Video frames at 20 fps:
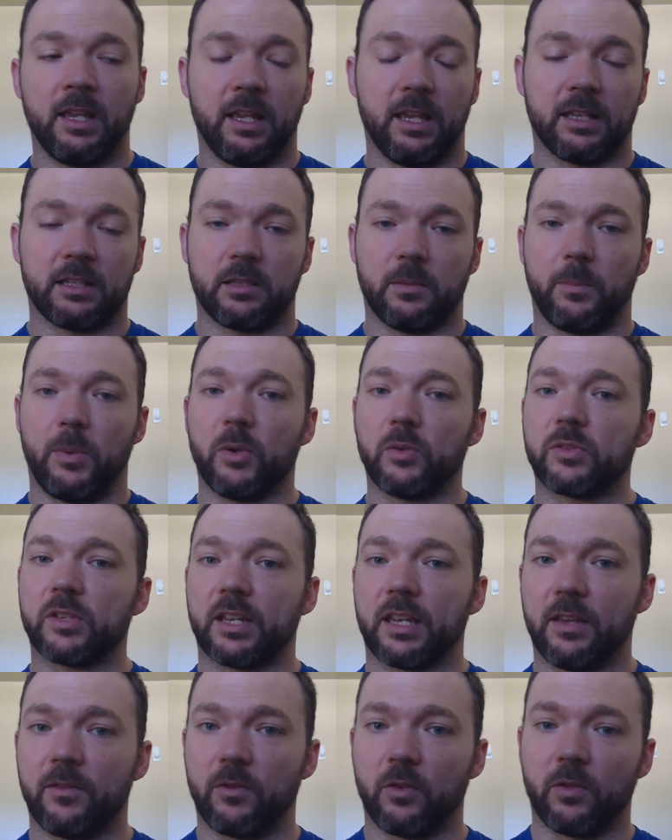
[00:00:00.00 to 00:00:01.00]
It's supposed to
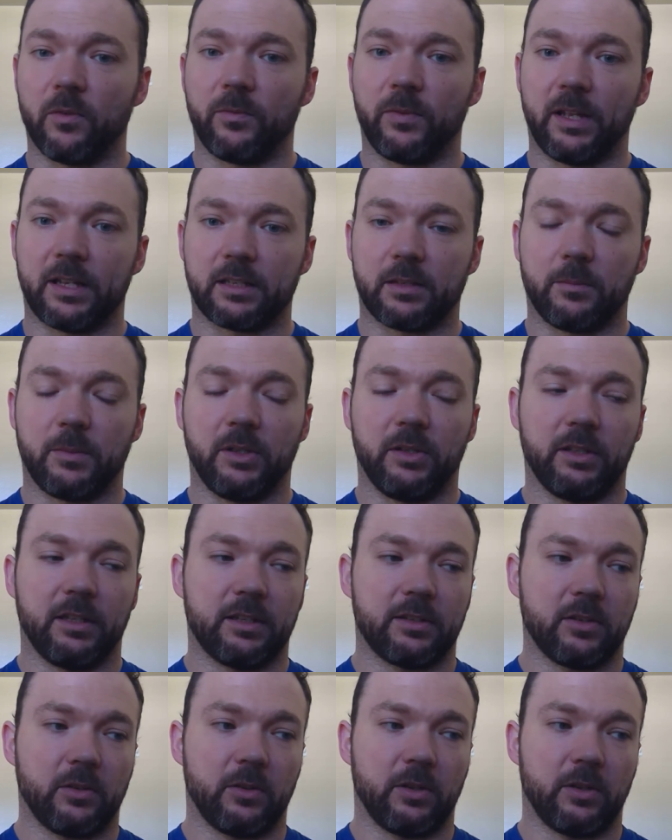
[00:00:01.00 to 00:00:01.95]
give you the flexibility so